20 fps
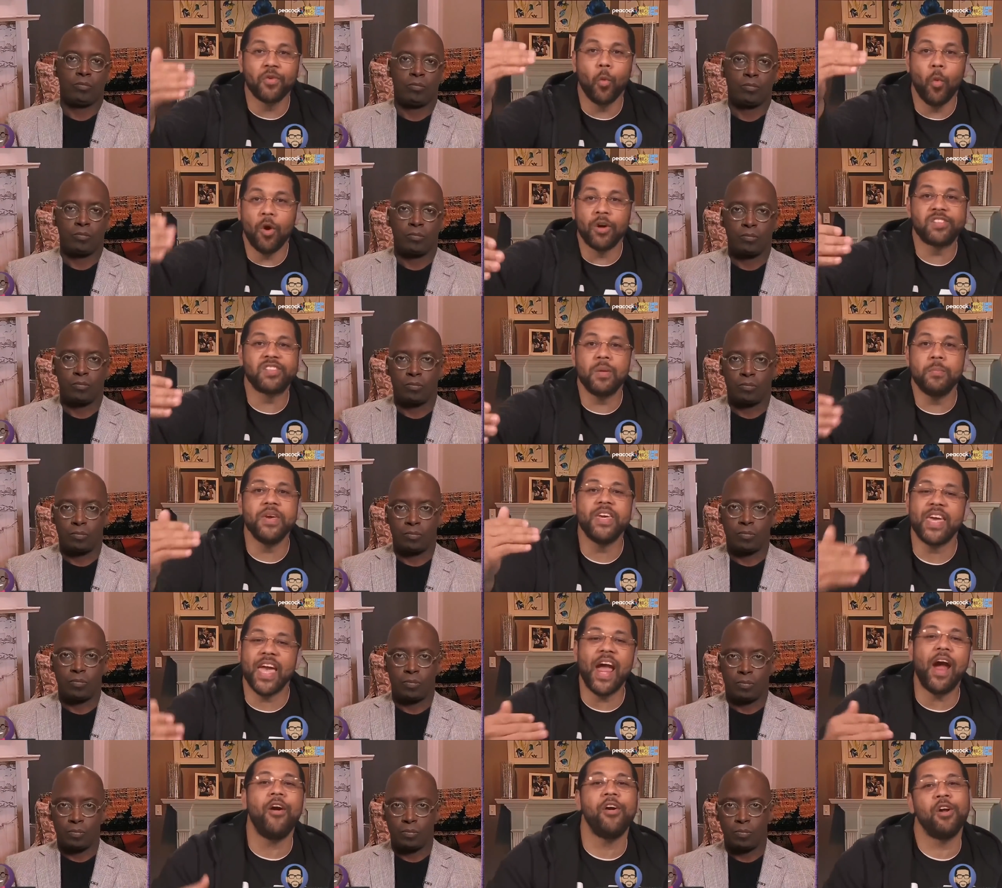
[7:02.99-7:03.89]
Speaker 1: wants to be
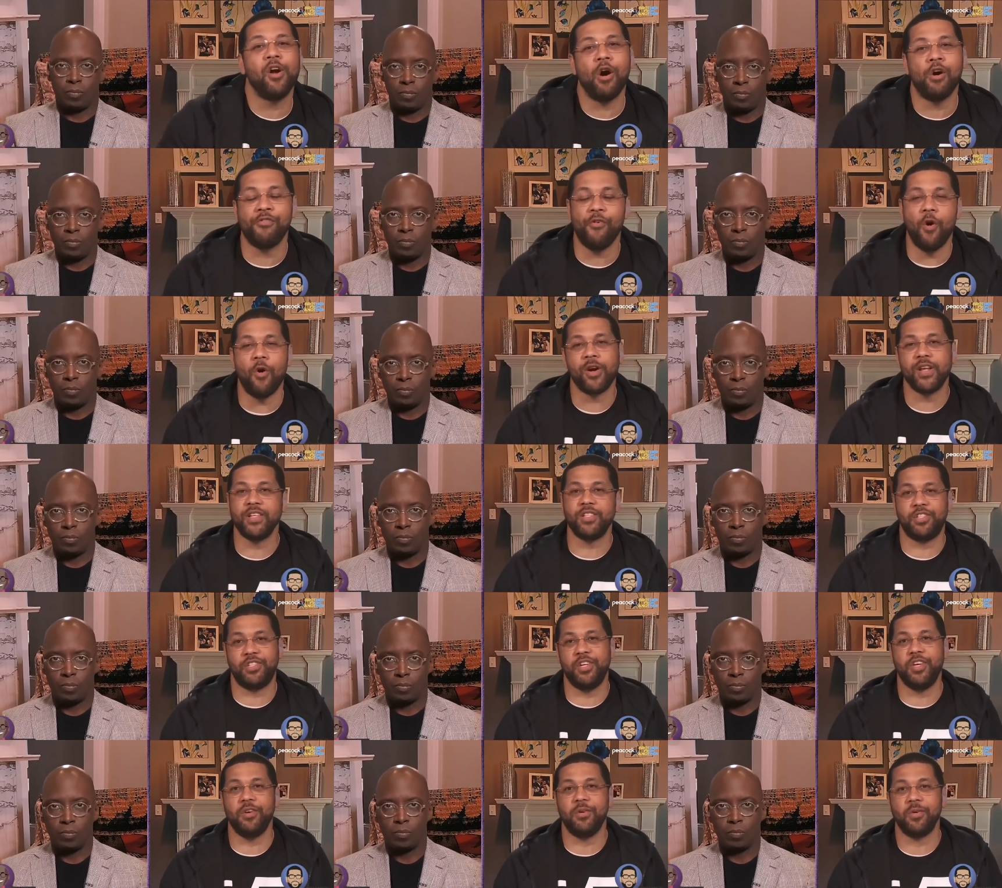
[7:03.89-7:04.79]
carried off on his
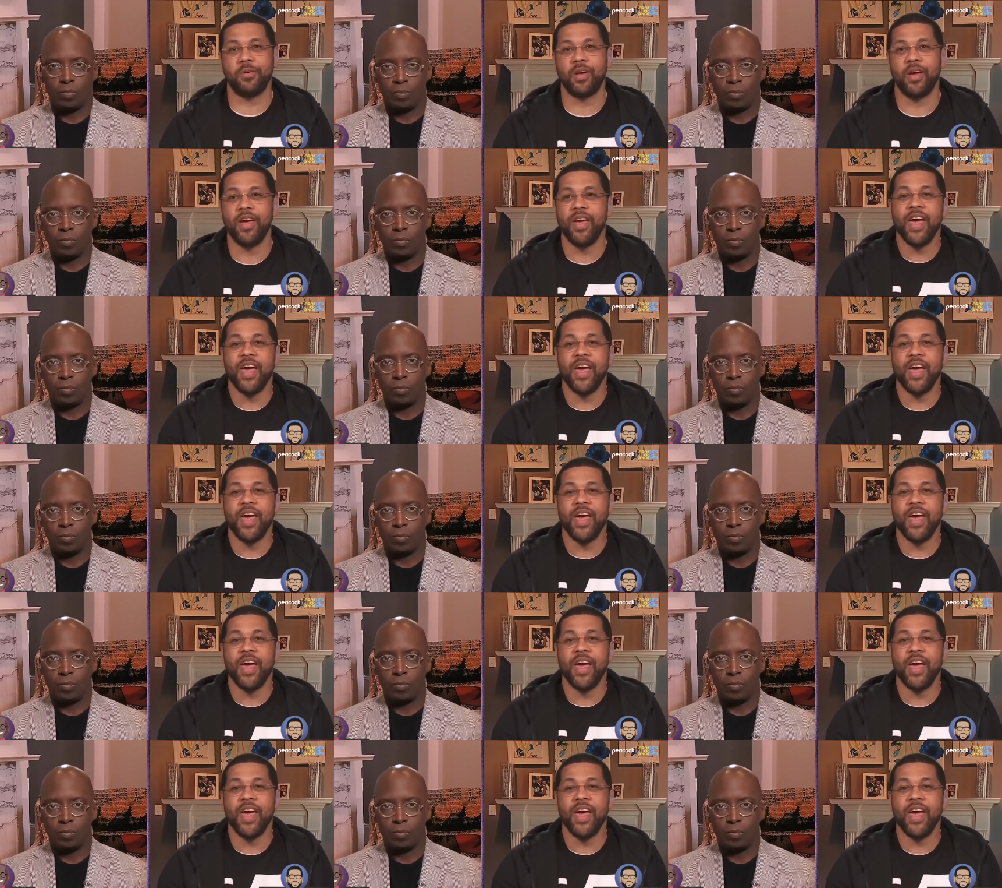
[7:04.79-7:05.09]
shield.